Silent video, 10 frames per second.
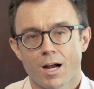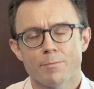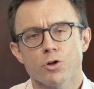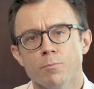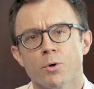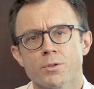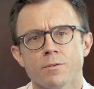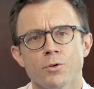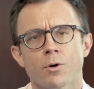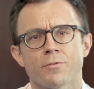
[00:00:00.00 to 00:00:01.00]
I'm sure most
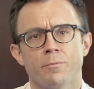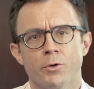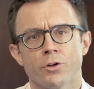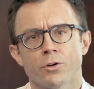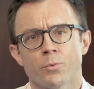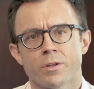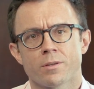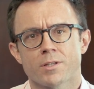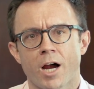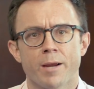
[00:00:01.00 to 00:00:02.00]
of you are familiar with
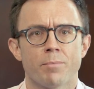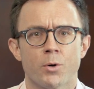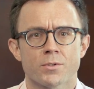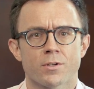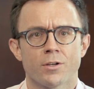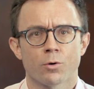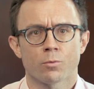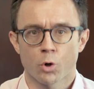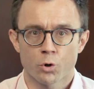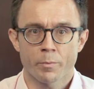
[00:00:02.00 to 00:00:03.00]
signposting or
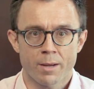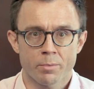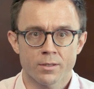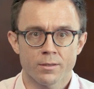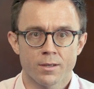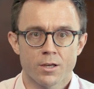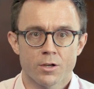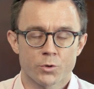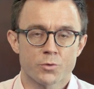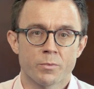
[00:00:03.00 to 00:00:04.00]
road mapping,
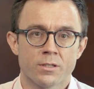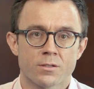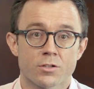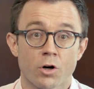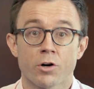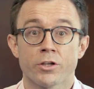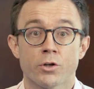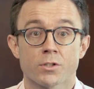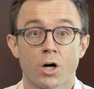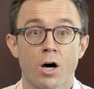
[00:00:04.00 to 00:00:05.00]
which means starting
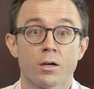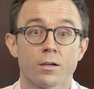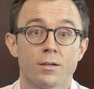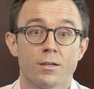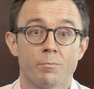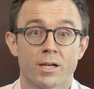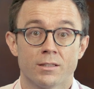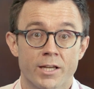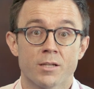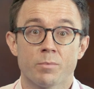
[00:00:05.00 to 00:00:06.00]
your talk by
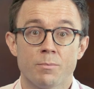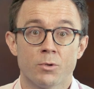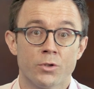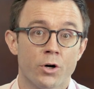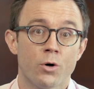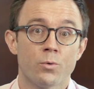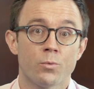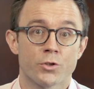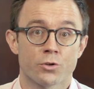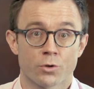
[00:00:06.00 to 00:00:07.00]
letting people know
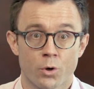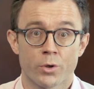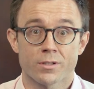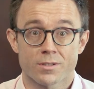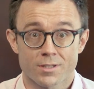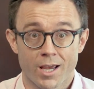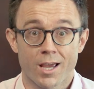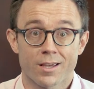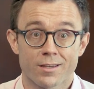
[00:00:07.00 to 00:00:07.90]
what you're going to say.